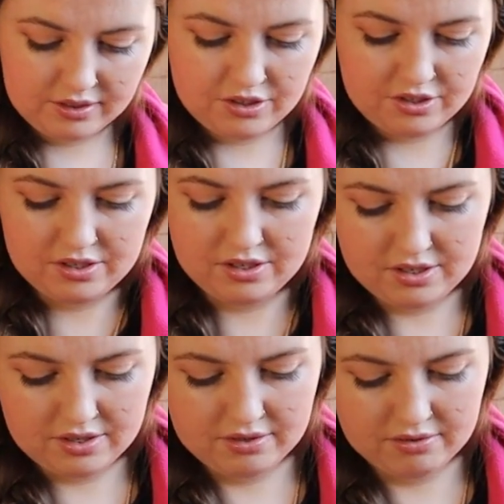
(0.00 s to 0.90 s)

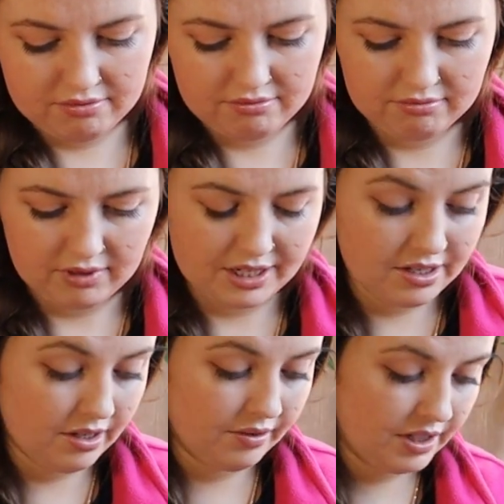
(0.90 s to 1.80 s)
just, I
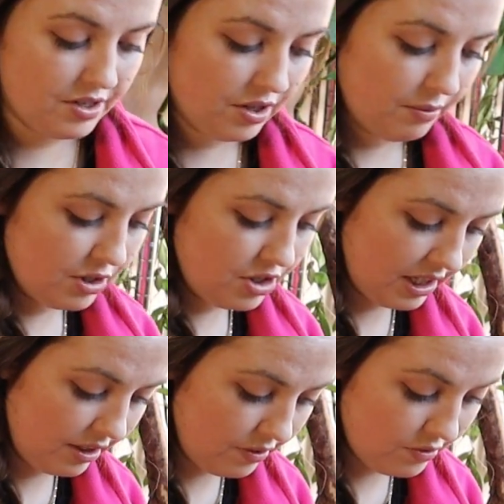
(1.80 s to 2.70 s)
don't know, there's so much
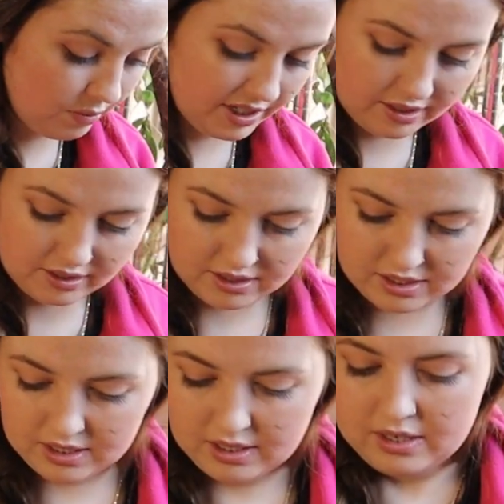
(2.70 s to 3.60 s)
that goes with it.